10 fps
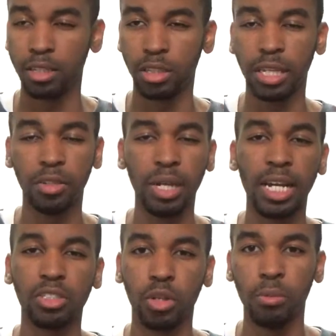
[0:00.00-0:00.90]
thank you
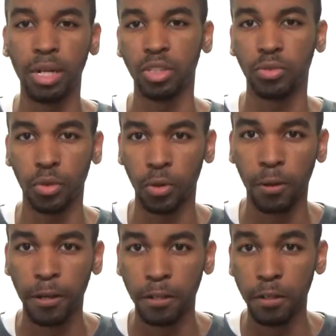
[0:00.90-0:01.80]
guys so much for
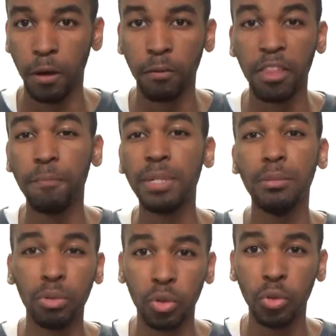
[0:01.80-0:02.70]
the
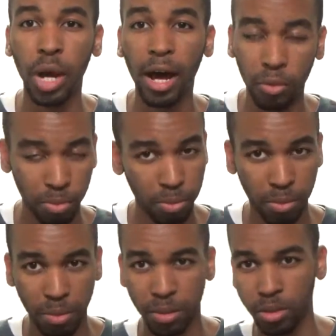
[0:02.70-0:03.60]
people who helped
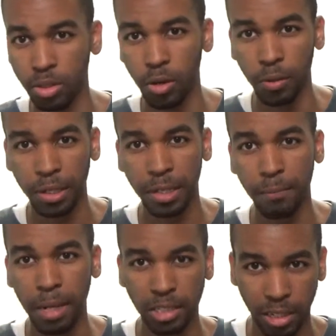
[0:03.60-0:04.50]
get
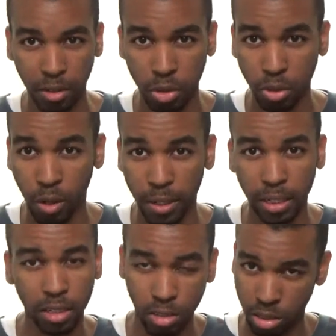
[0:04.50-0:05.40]
my channel started,
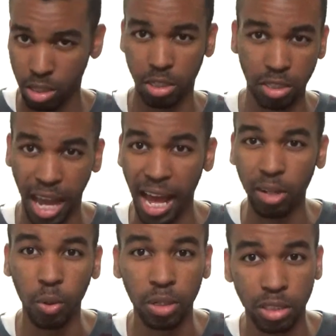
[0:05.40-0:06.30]
such as
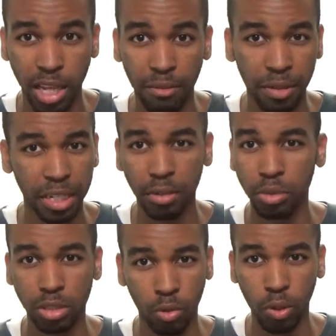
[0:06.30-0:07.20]
Alloy7. He
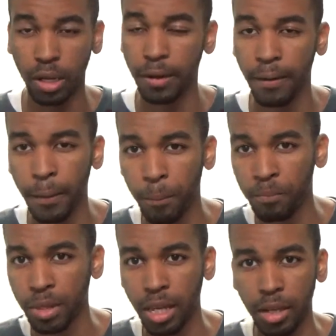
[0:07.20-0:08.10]
was the
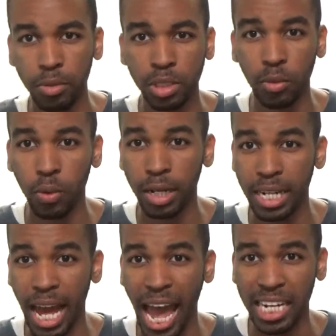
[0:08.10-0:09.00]
one
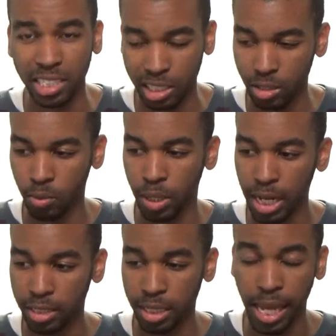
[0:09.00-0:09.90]
that actually, when I
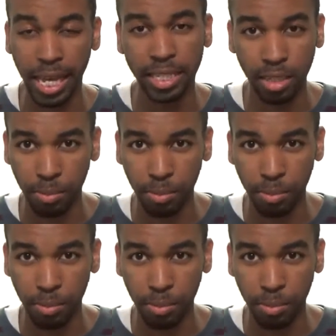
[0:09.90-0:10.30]
said, is it